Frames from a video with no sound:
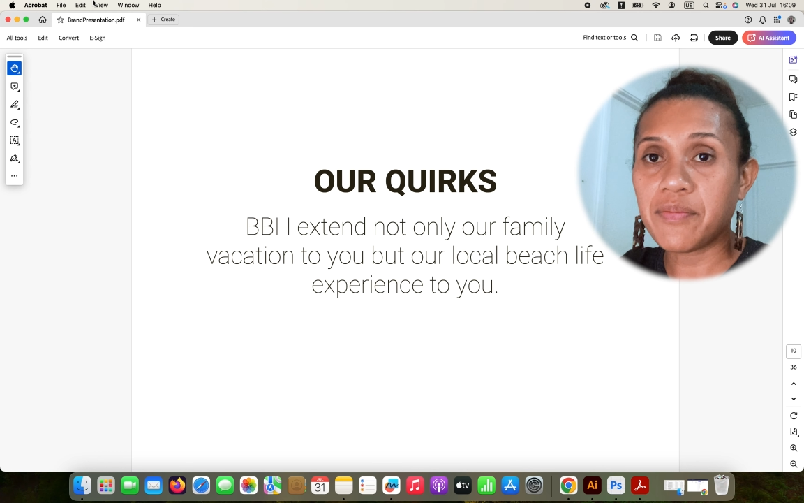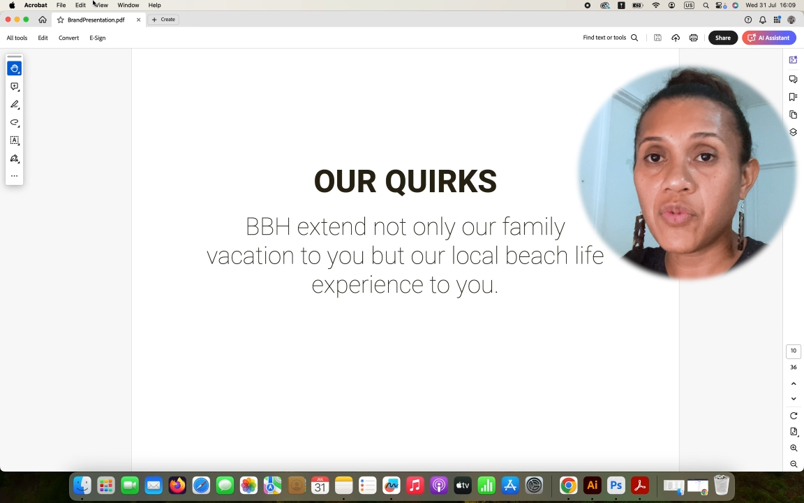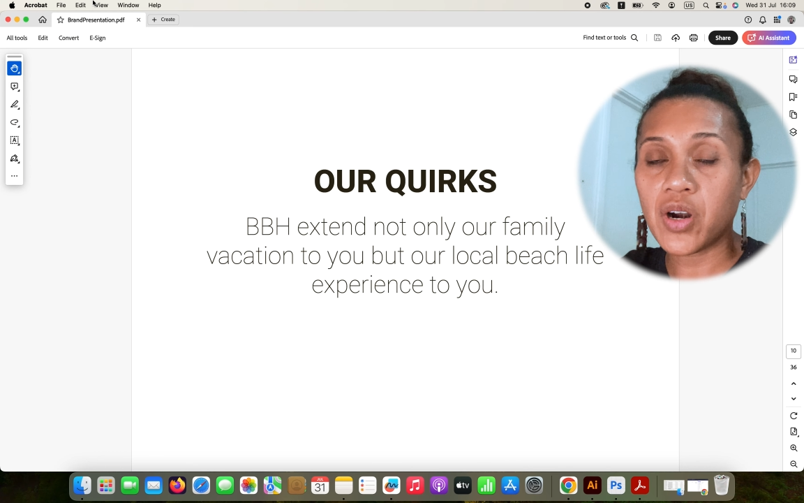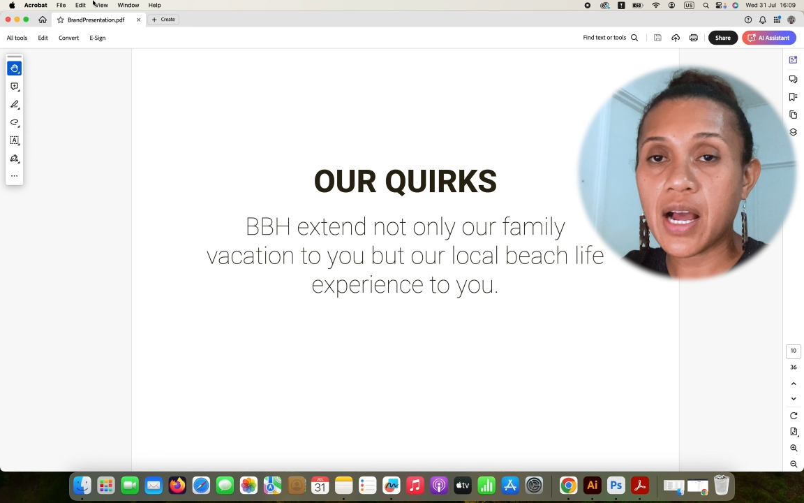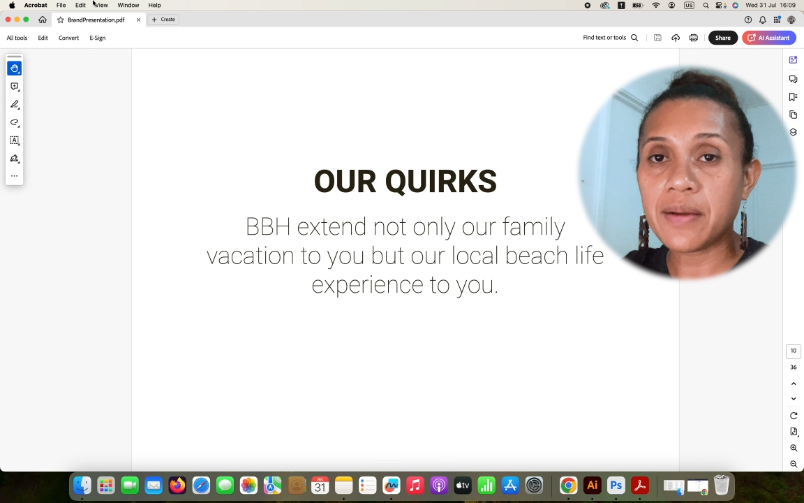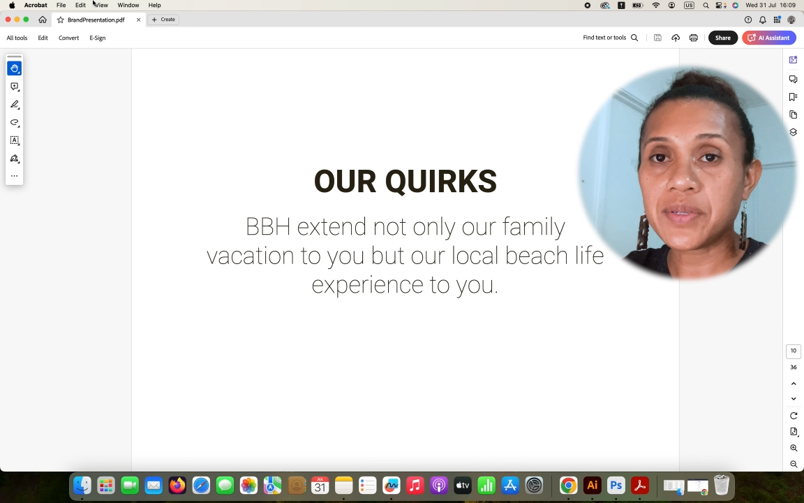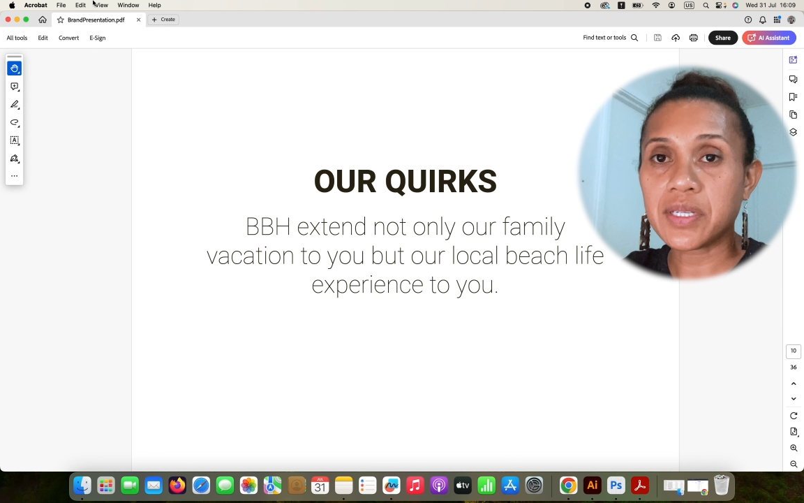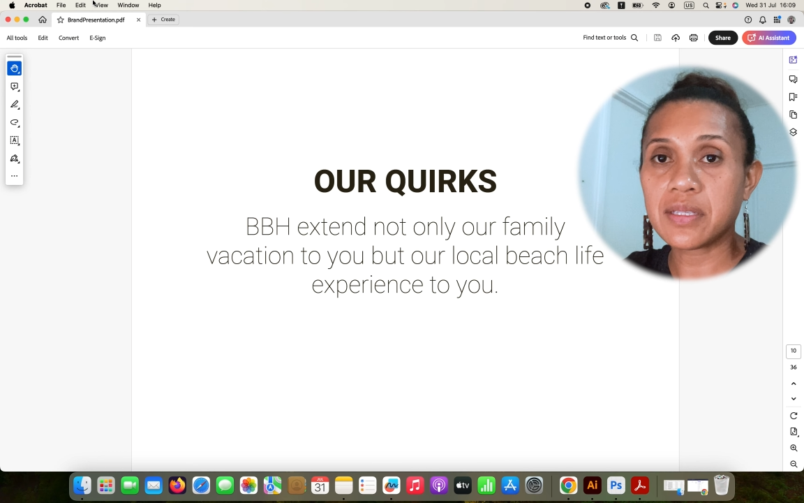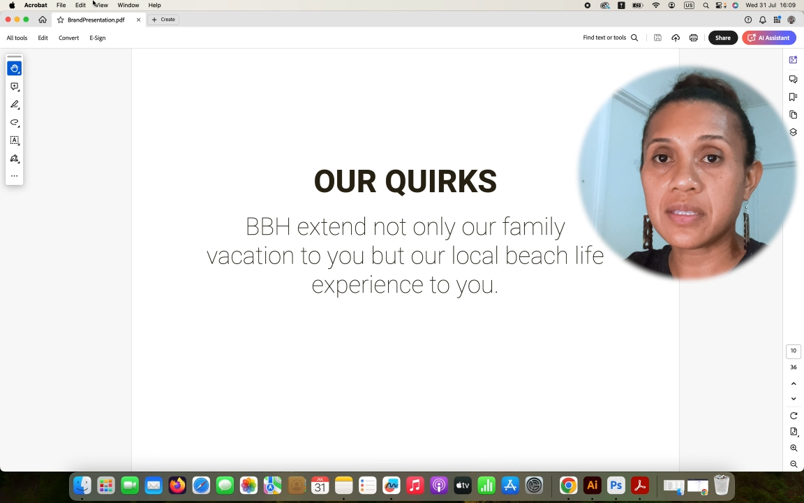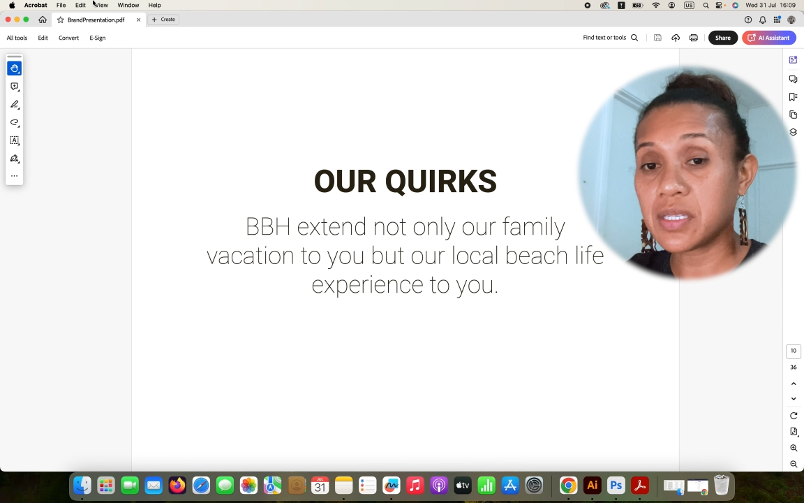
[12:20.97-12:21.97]
more
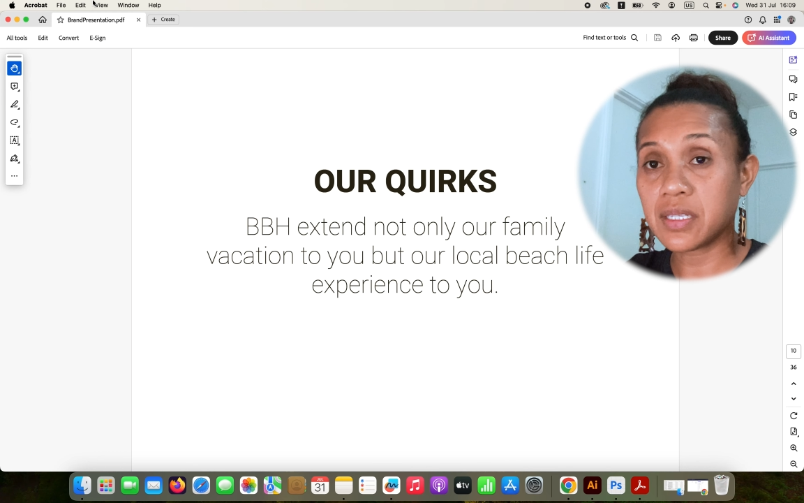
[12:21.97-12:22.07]
options